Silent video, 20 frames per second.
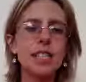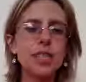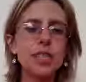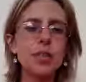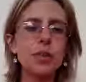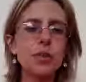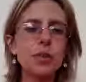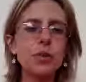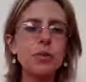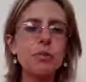
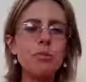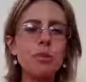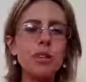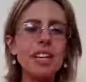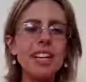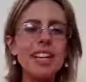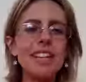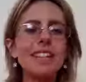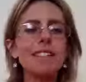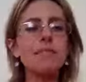to
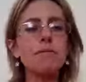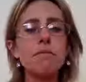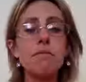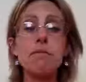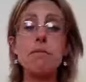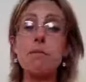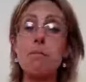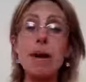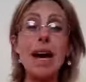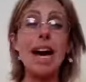be
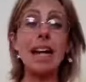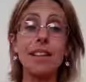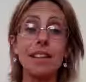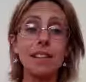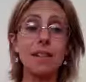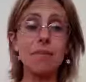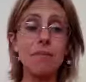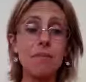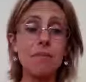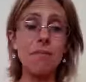
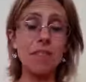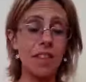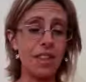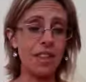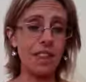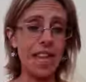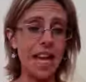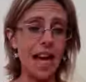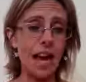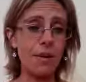better
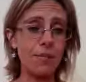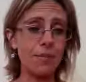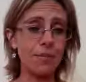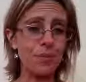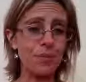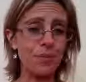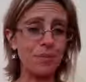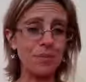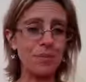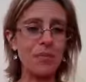than
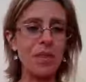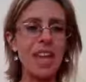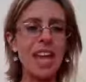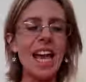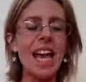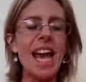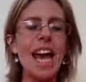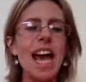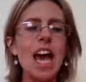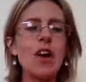them.
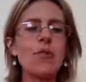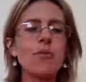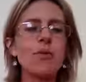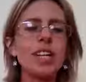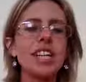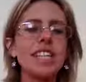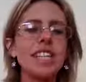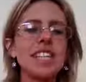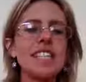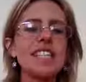
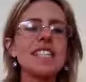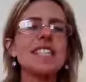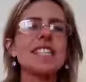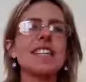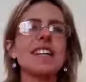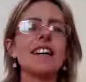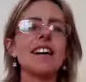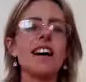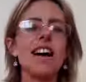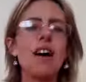Because
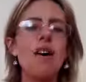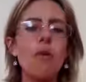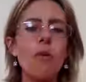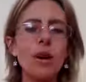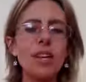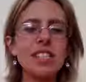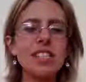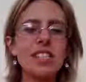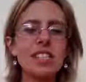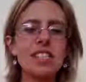
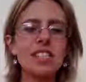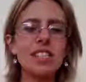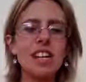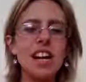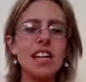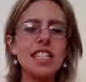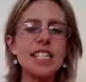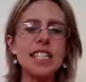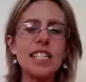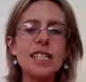once there
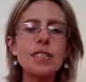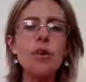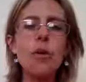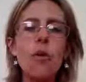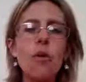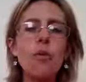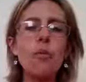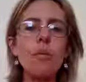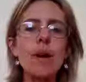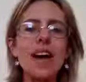are
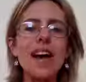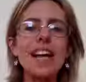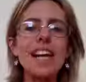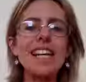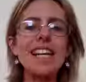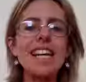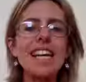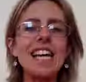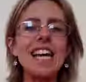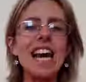so
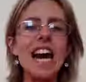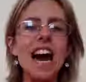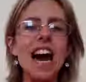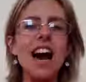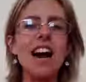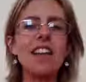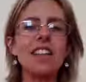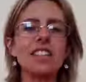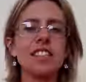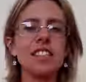many
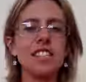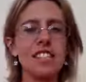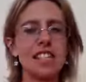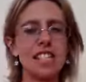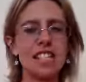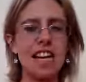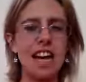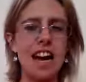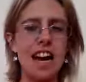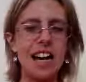other
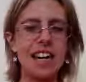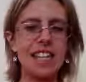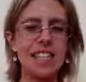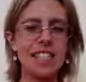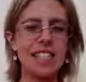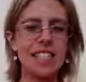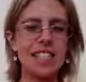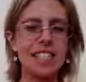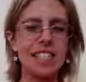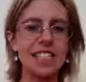
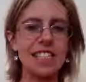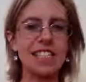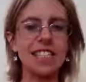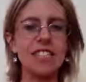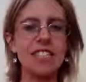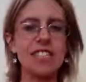sites